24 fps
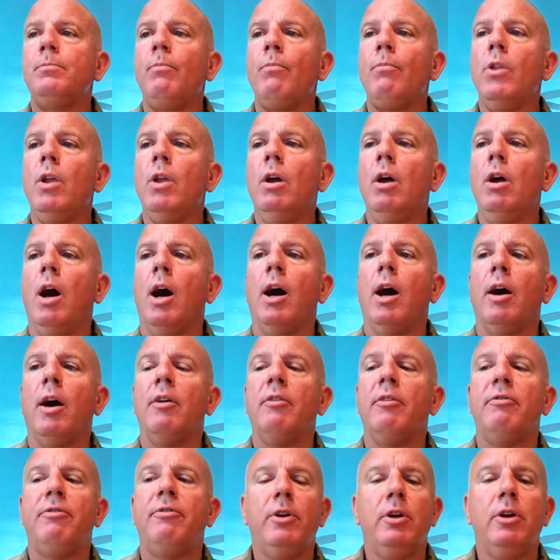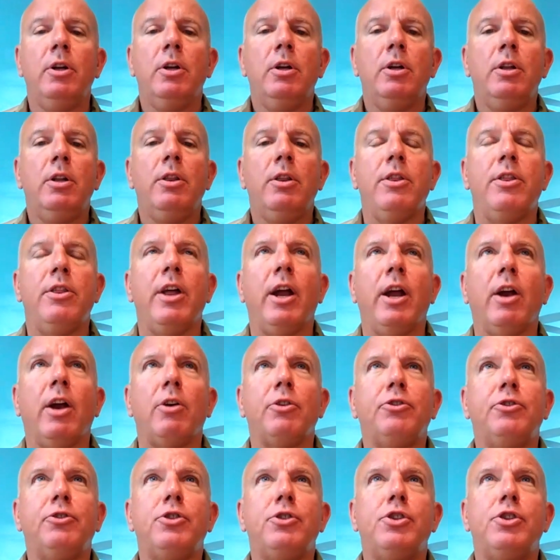of
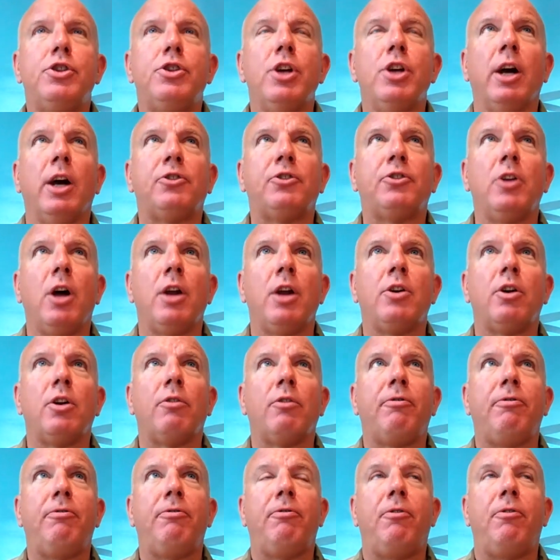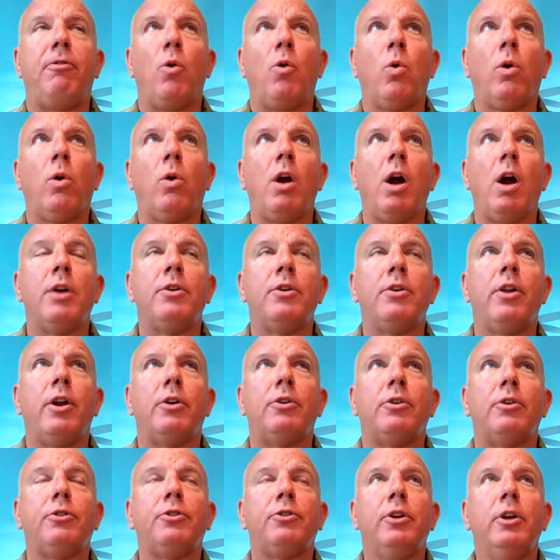there's just under 400,
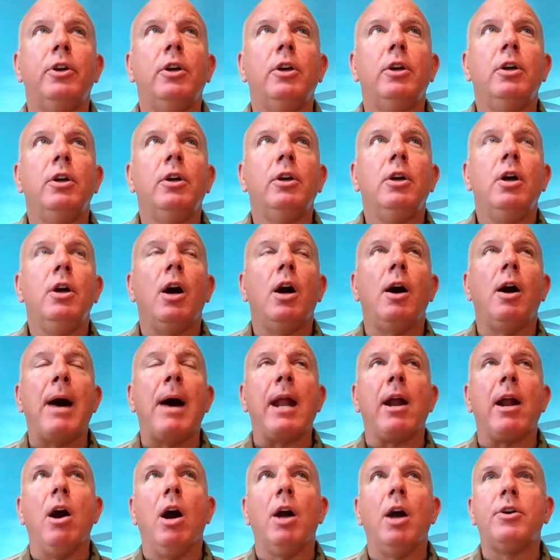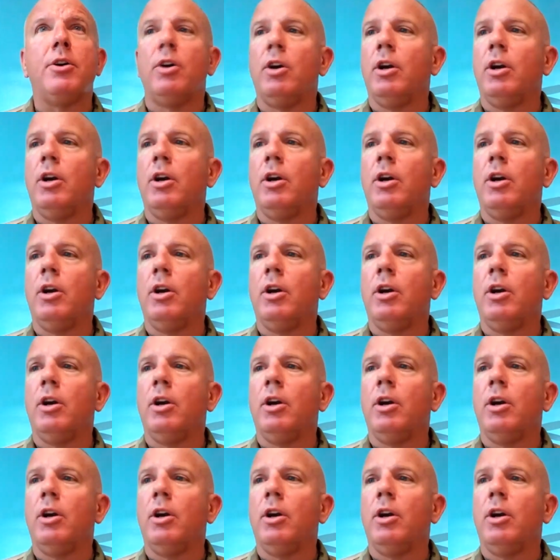there's about 100